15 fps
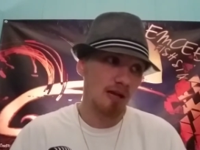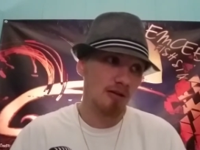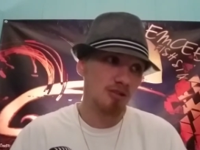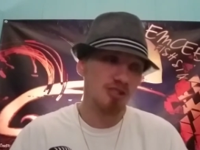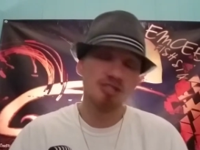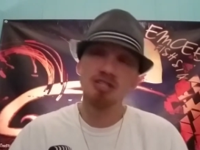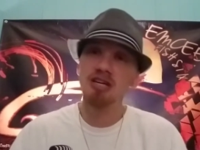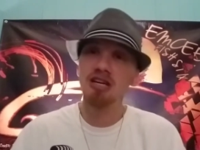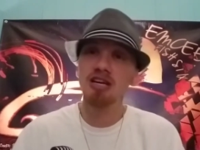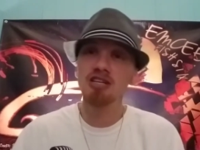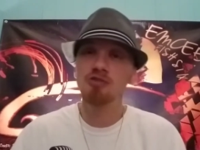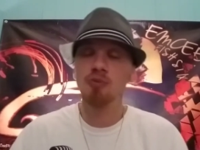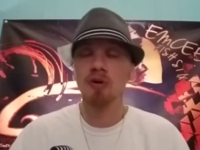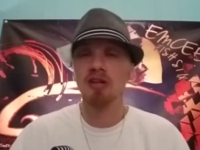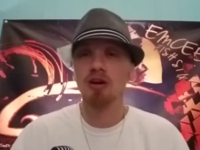
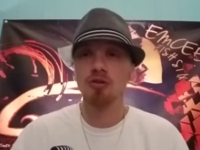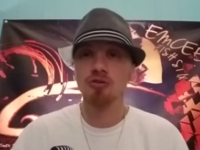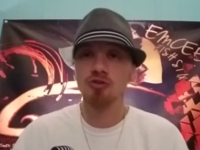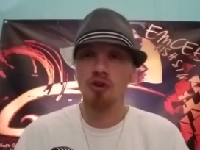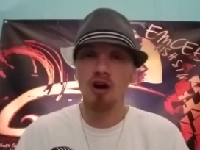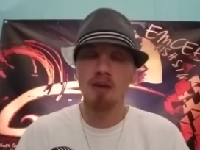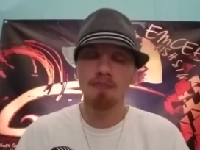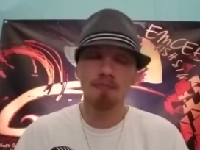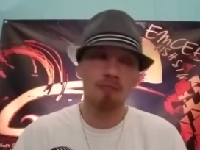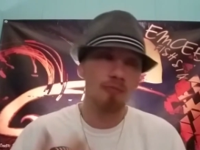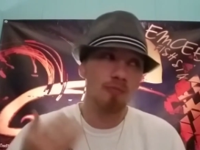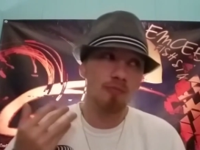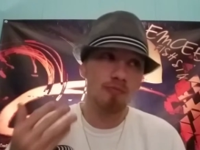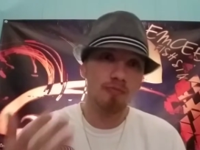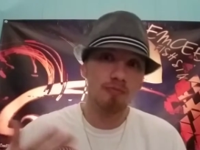CDs, when those drop,
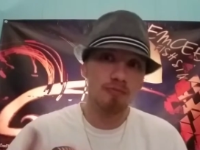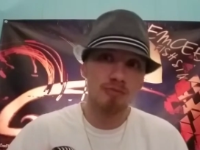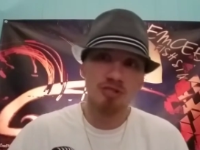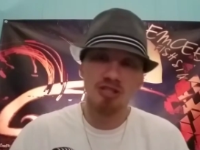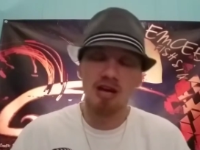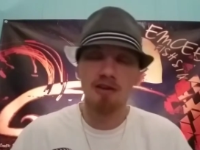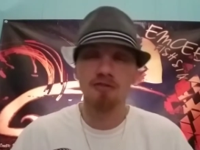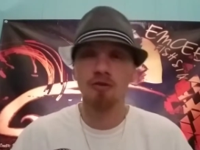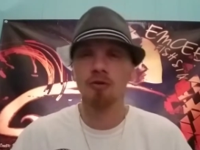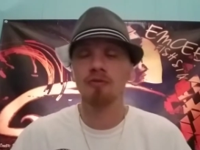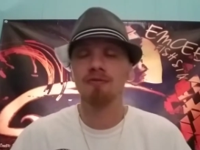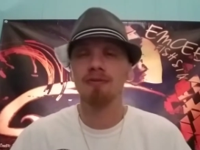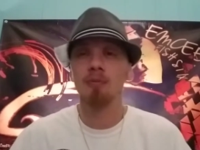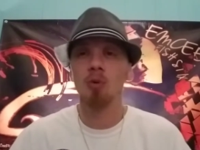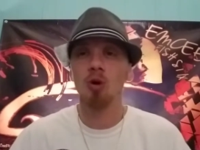stay
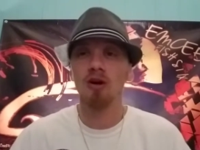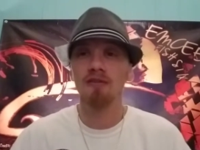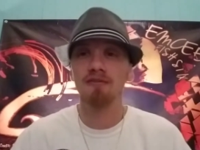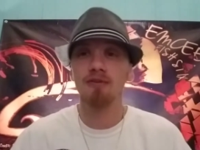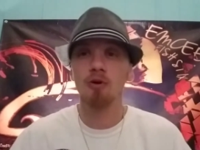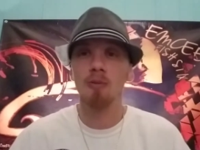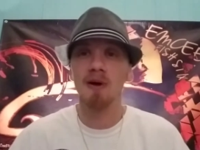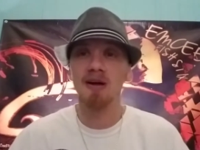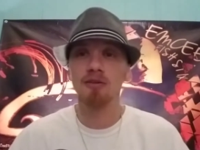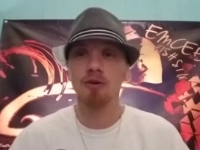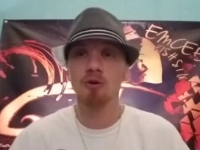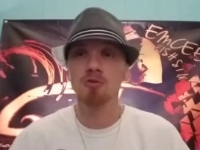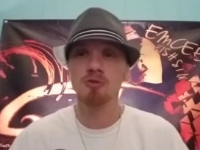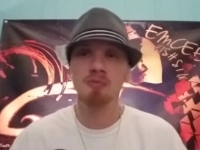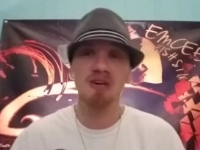tuned for more info about
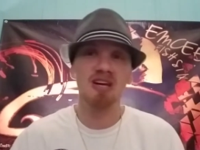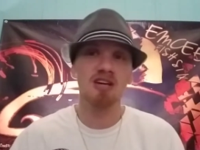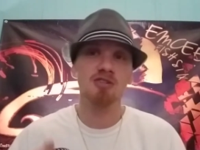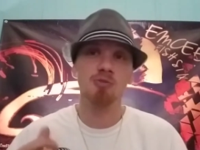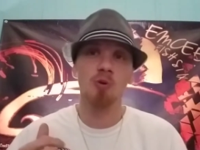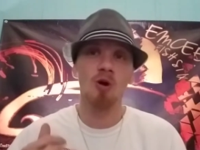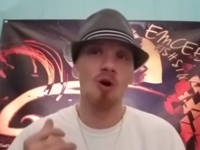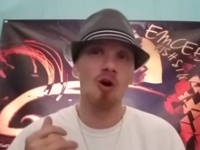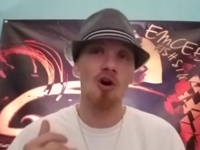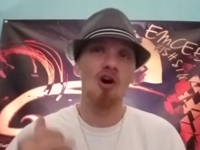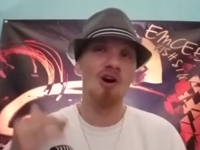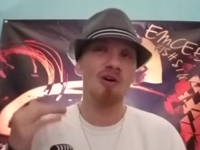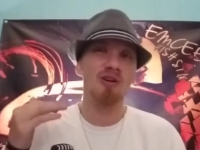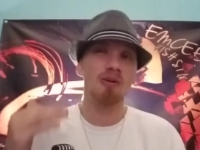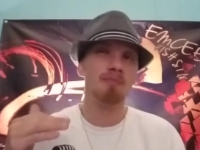those because we're
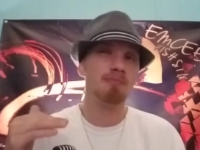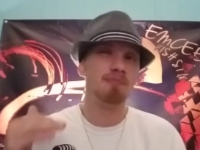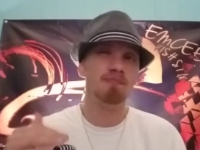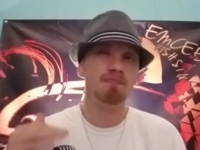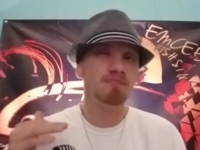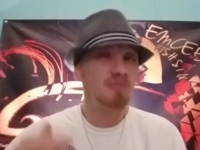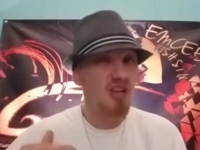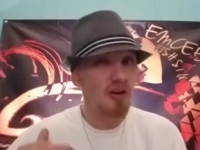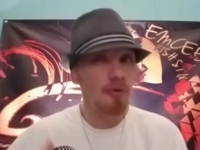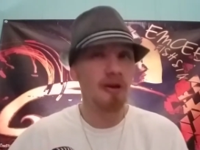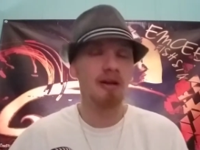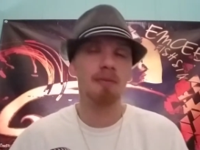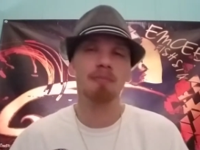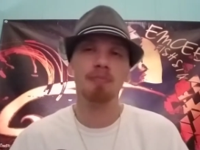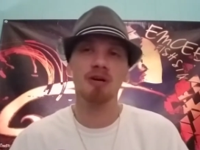all com
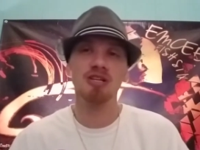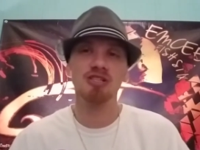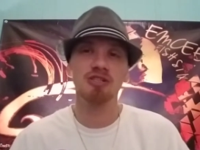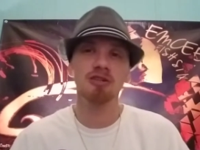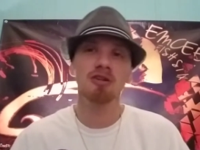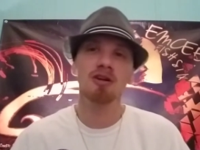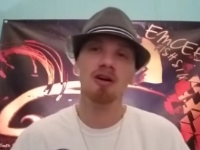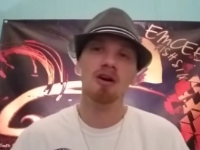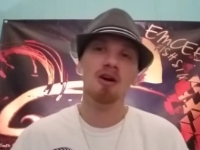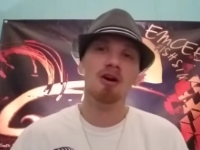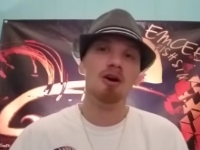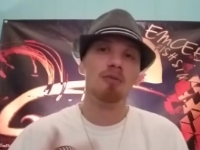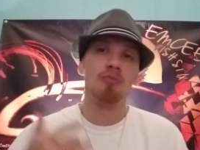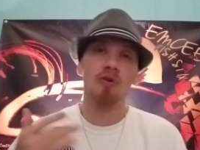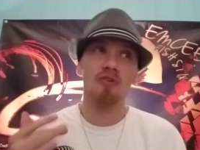nearing completion.
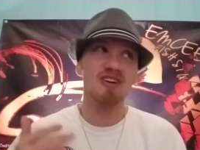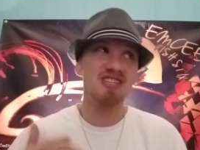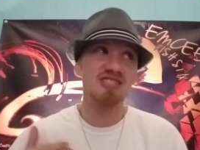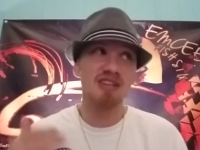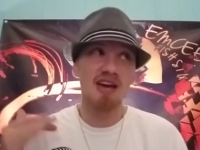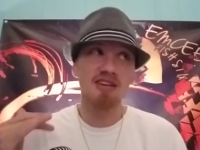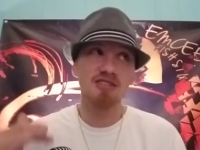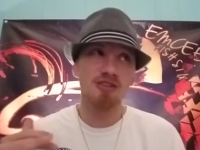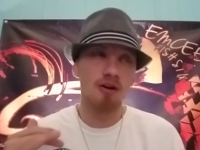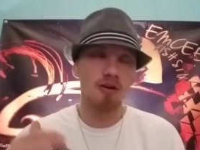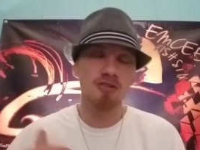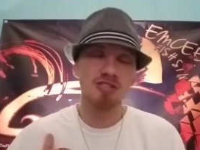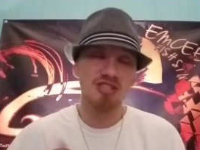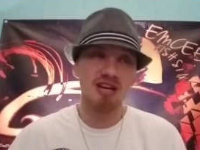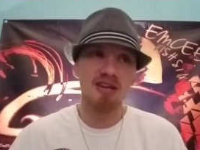Release dates
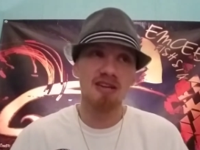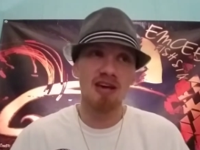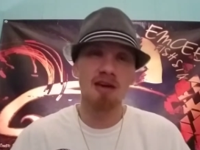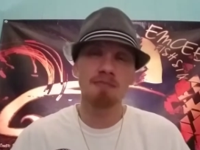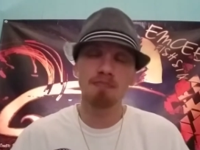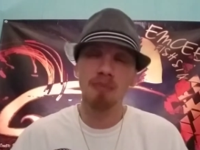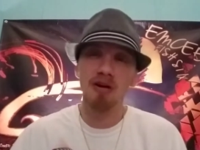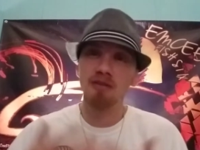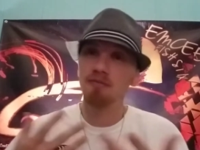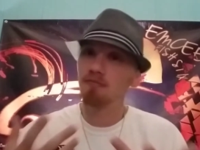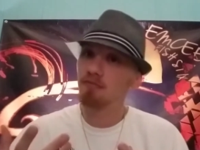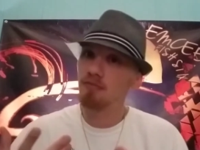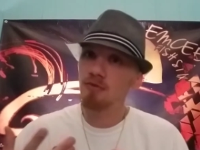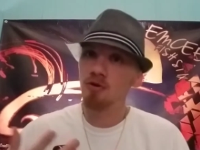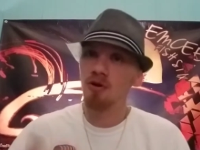aren't set yet, but
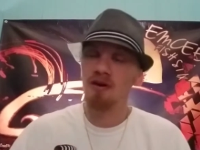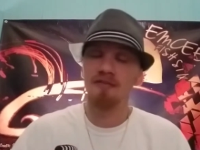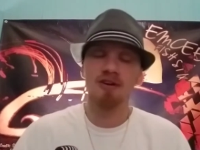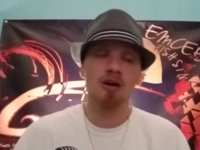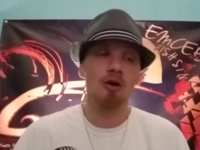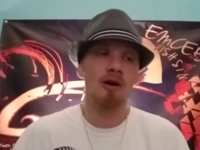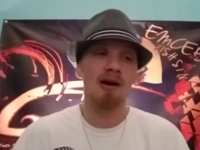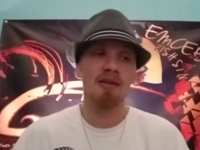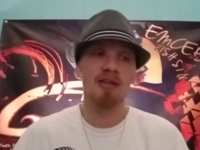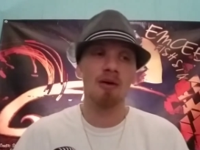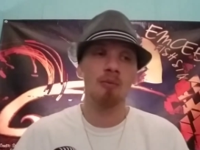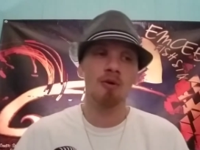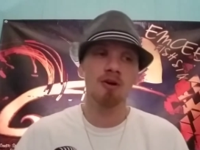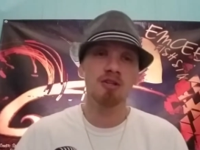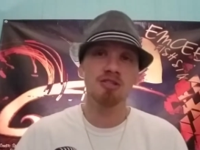you never know how
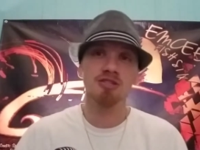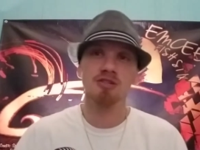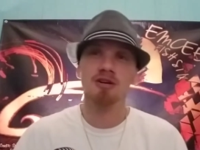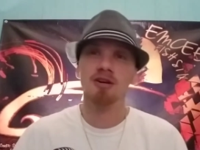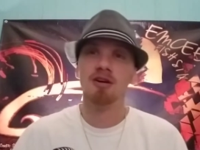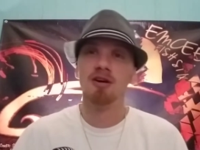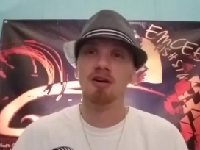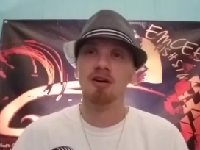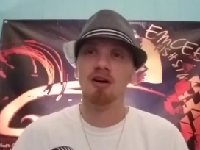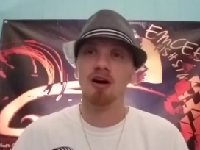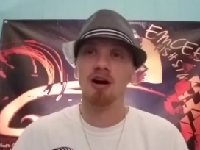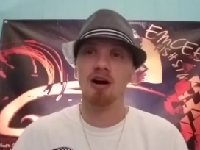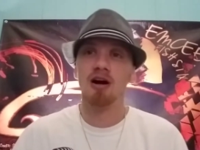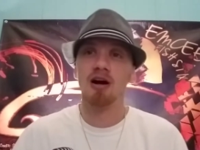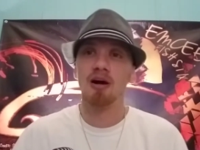that works.
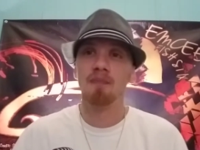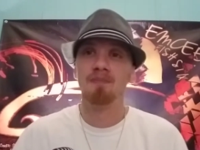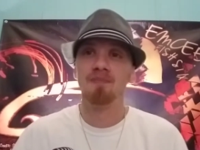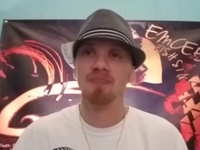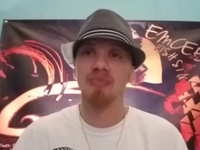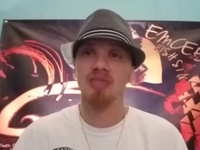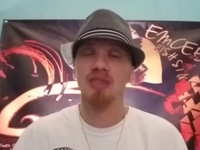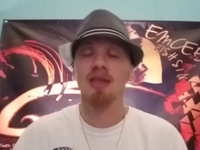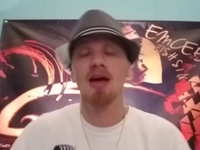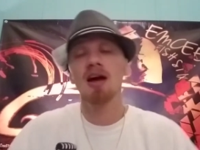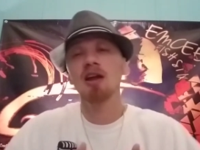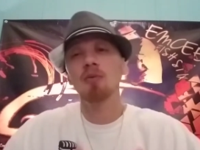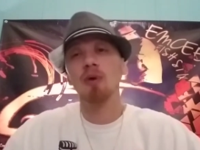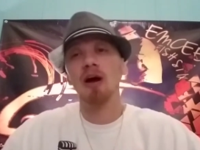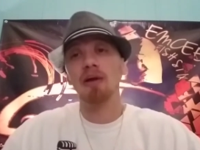Uh,
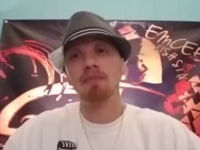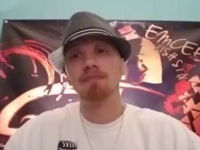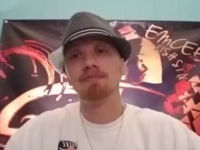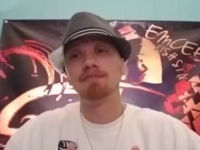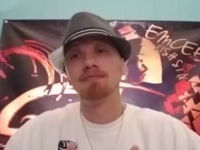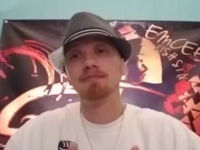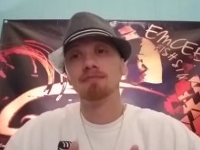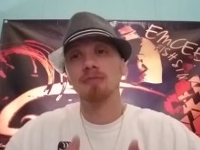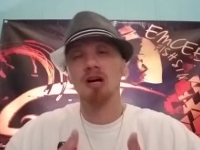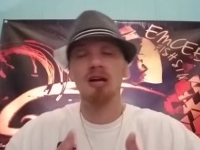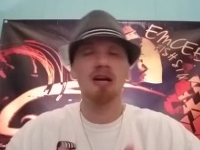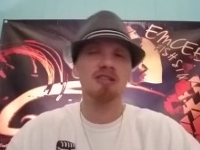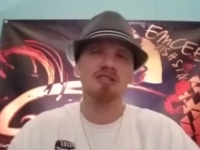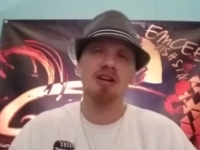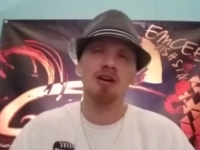anyway, like
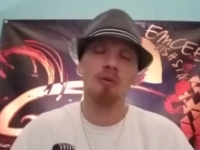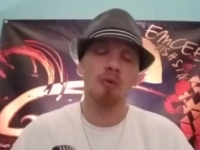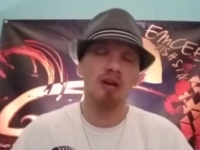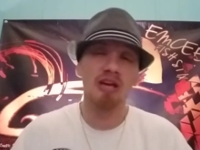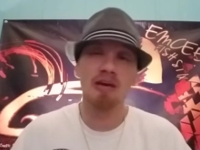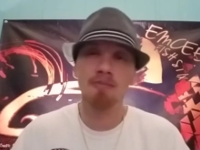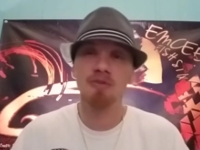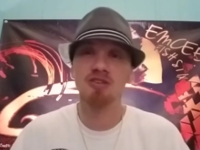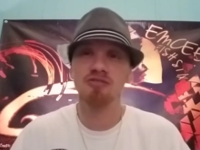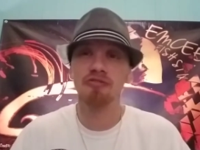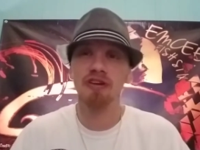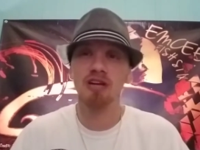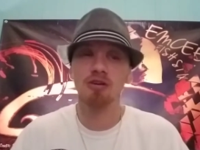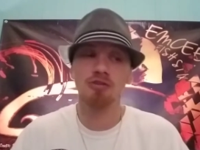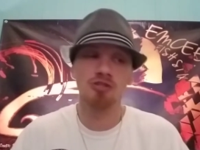I said, I want to keep this
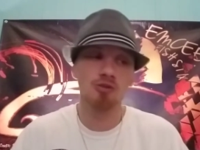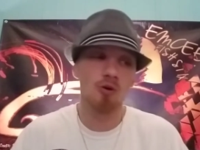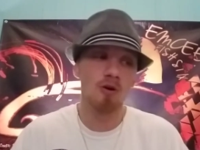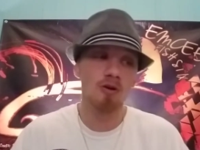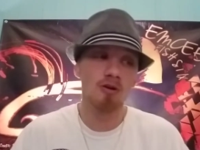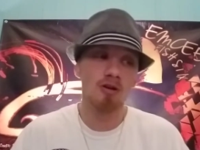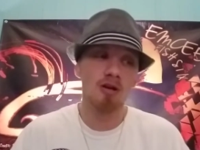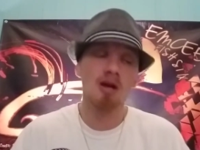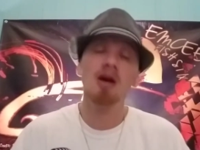video short.